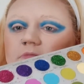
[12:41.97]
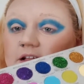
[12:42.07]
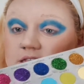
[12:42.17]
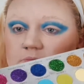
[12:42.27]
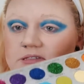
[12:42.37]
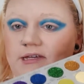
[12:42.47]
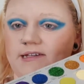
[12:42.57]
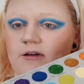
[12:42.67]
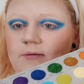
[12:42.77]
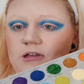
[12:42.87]
that's upside
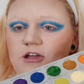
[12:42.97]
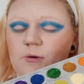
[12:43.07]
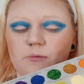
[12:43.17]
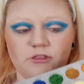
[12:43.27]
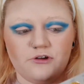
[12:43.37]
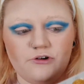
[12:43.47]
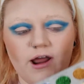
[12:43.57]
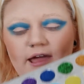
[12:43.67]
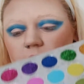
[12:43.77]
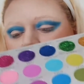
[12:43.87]
down. I'm going to go in with
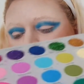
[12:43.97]
Graham,